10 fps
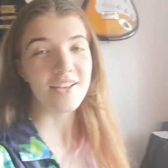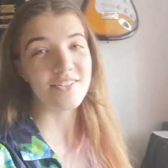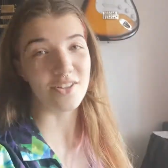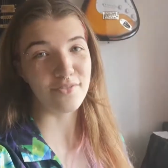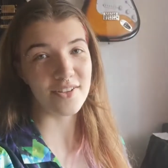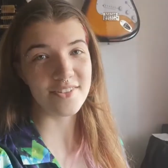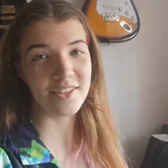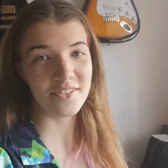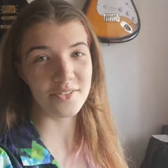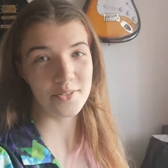So the first
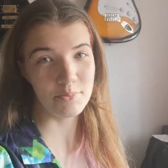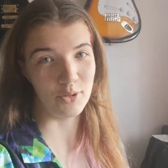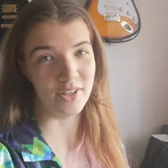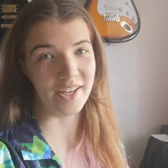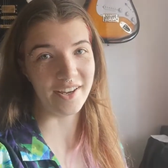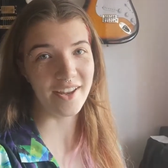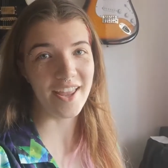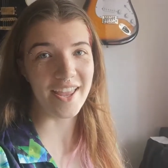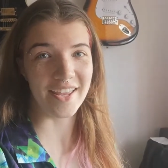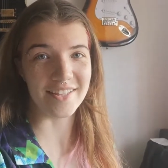thing I do in the
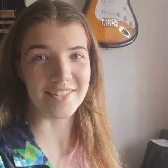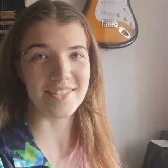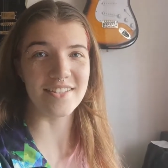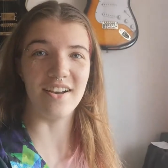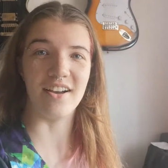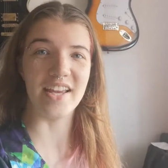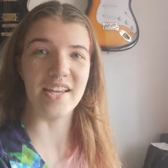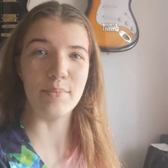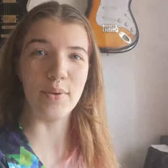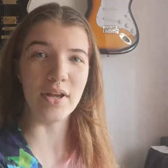morning is
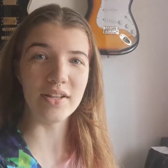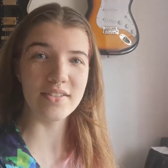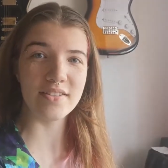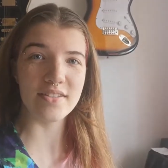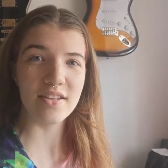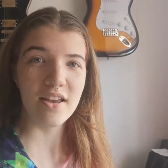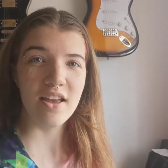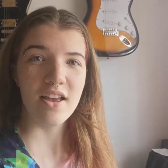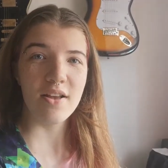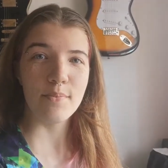I put
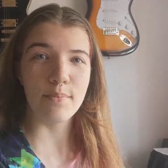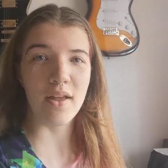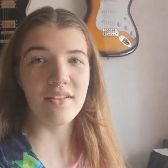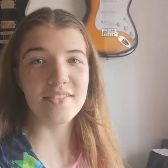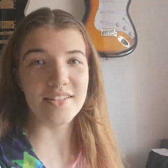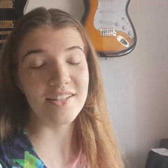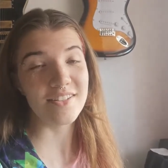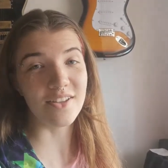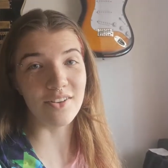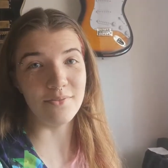plants that need
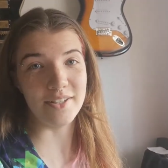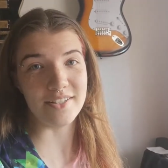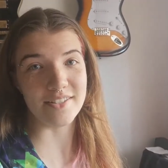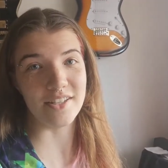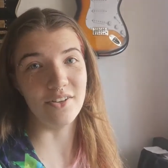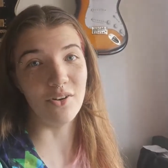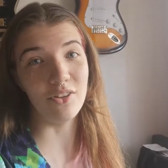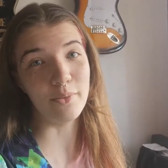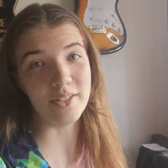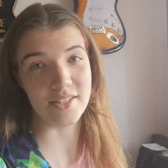to go on the windowsill on
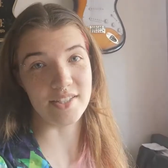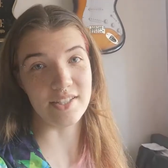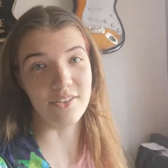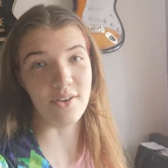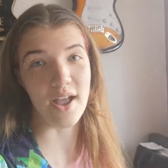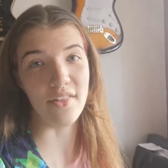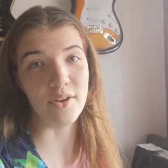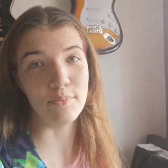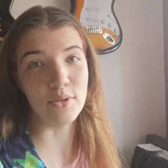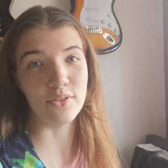the windowsill, and then
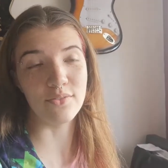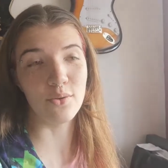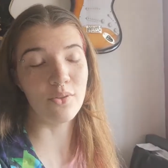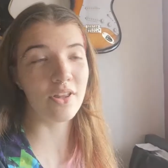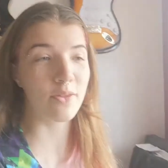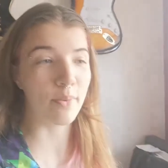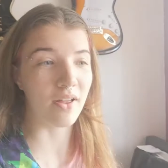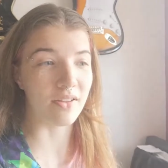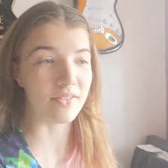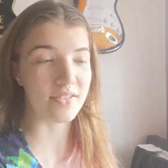I move all the other
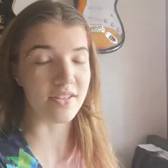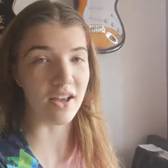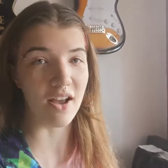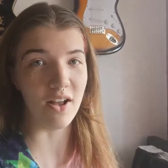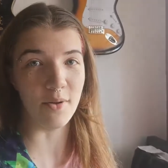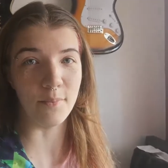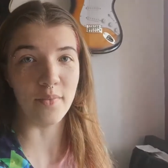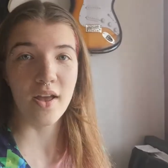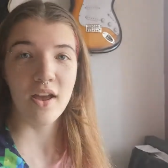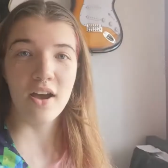plants that
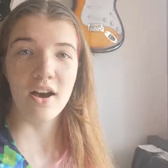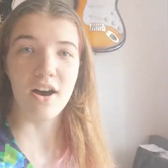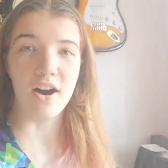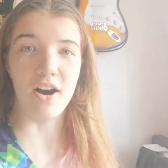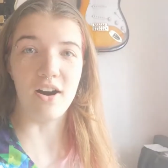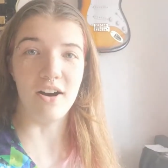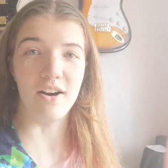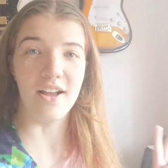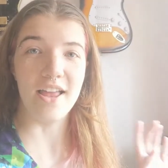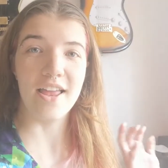
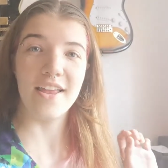are